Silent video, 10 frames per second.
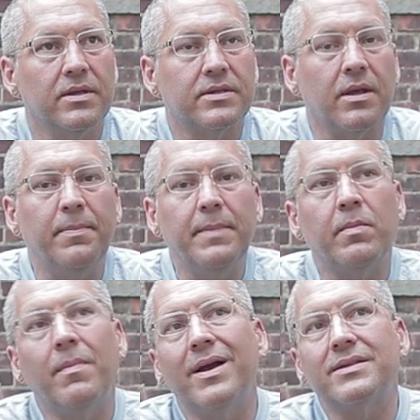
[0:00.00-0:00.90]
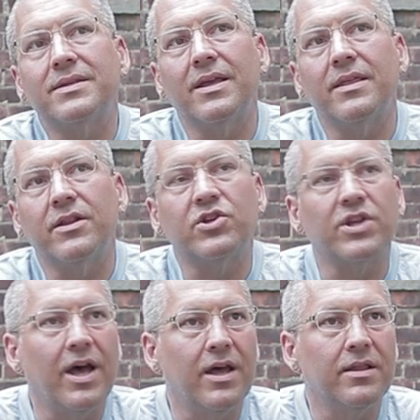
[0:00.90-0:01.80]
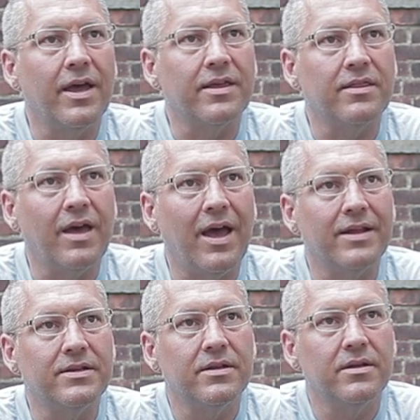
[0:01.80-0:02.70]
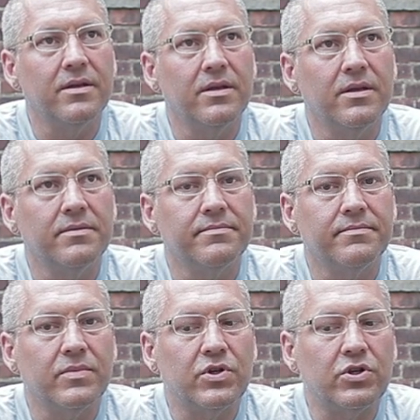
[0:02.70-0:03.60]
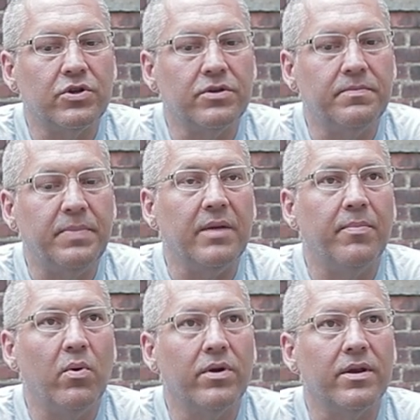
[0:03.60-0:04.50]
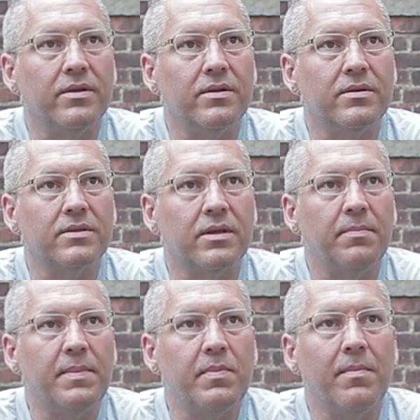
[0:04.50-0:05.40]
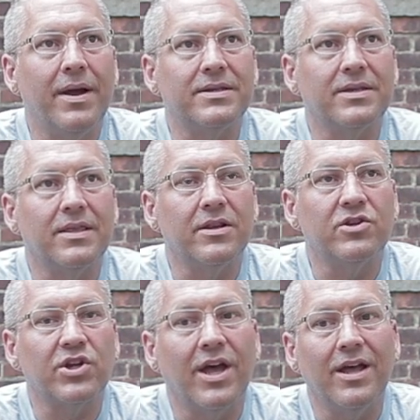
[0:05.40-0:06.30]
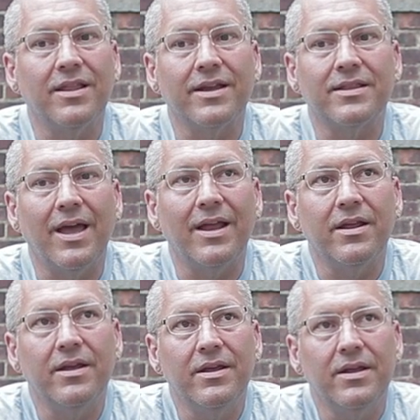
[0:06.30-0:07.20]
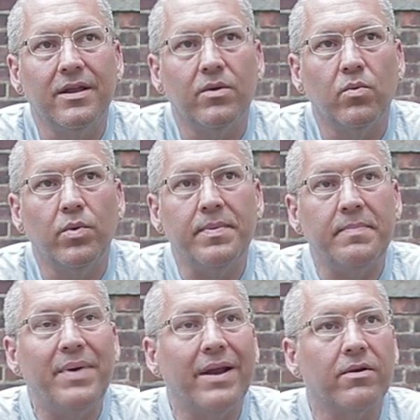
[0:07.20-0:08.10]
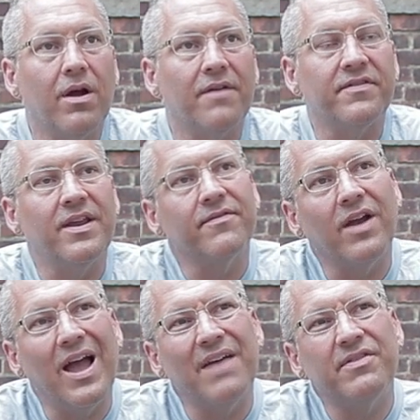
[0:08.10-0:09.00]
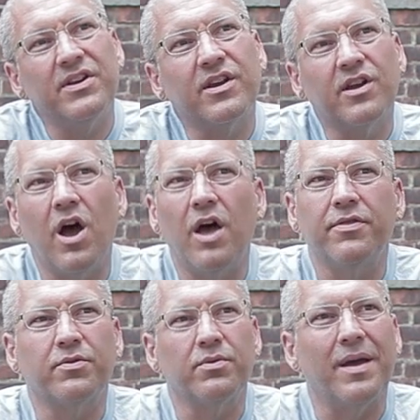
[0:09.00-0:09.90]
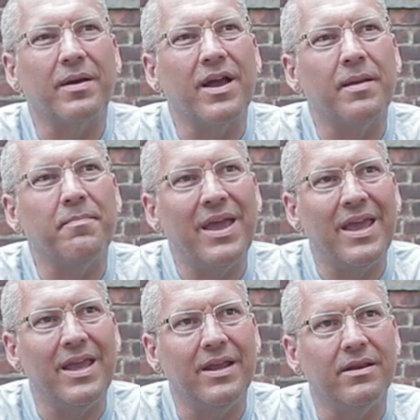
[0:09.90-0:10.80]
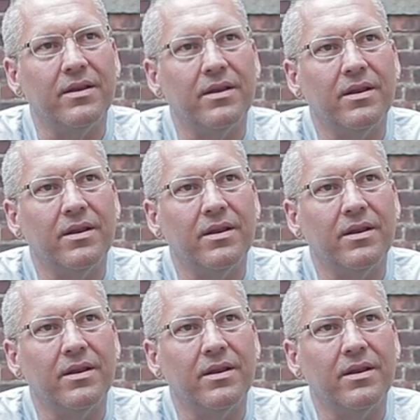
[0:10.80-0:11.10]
Some people might say that a child like that should be aborted. Some people might say that a child like that would be better off never having to gone through that kind of pain.